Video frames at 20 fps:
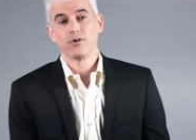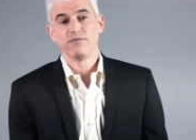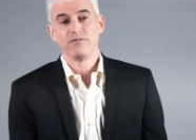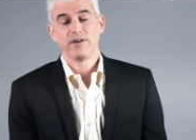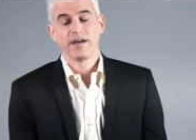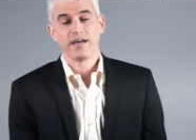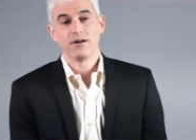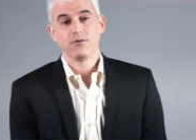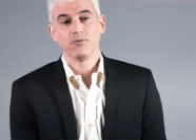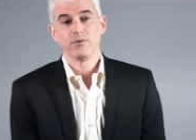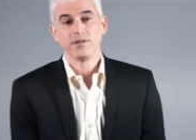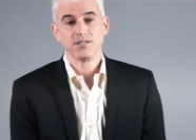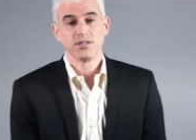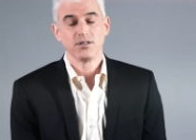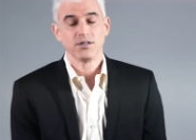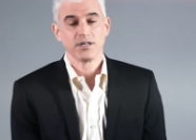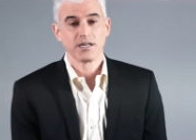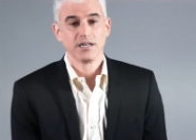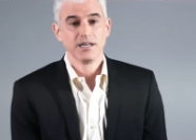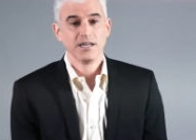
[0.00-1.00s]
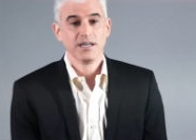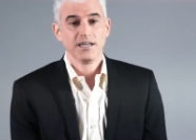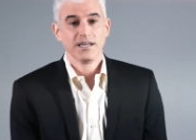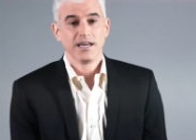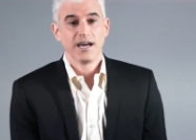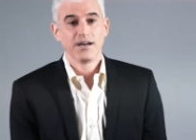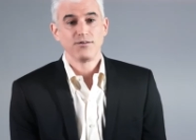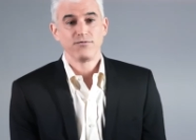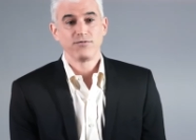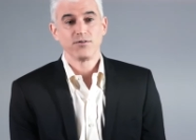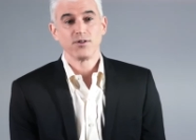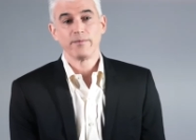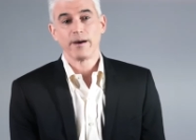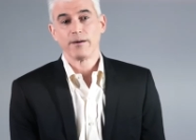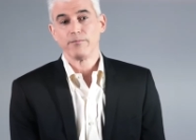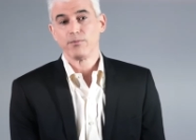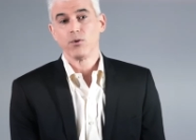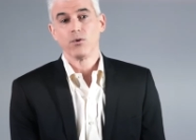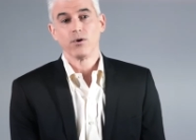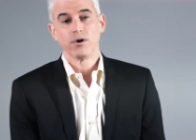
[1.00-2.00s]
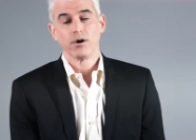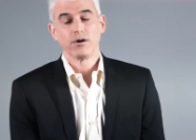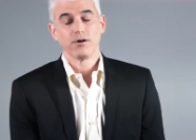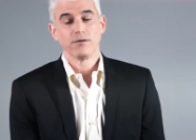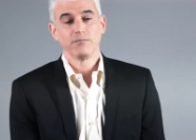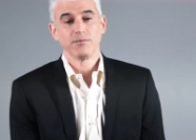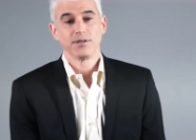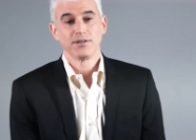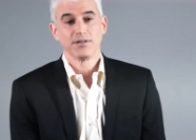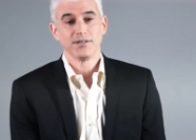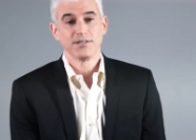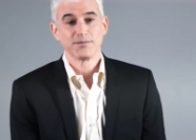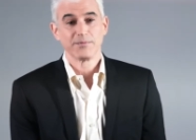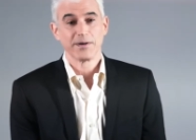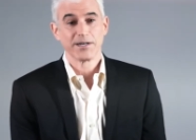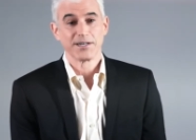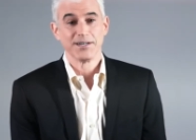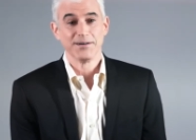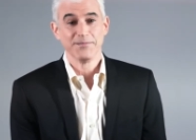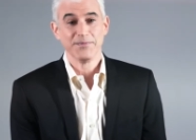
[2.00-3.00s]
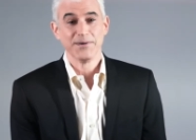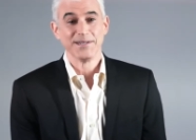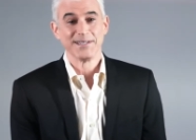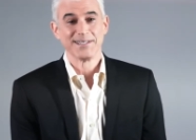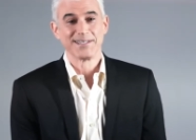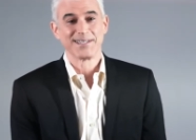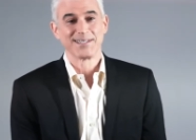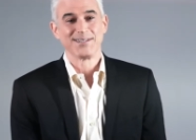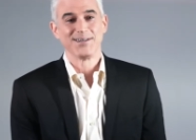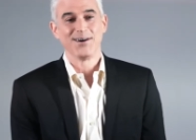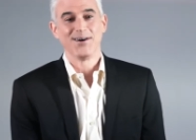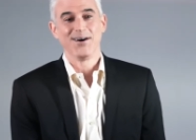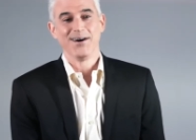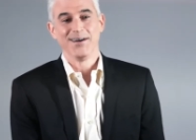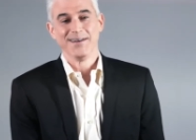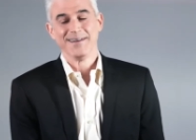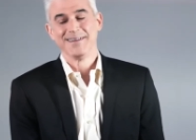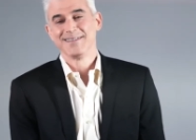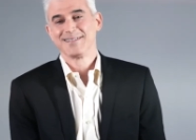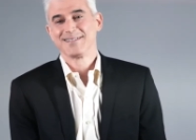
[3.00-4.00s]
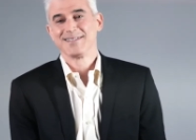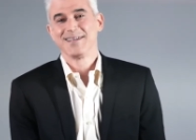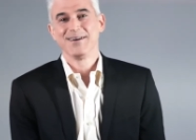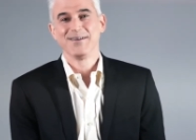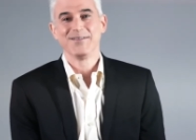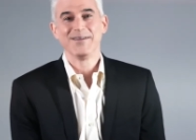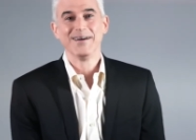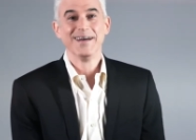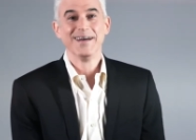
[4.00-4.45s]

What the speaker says: vow we took? How do you feel about poorer? Because my company's gone. So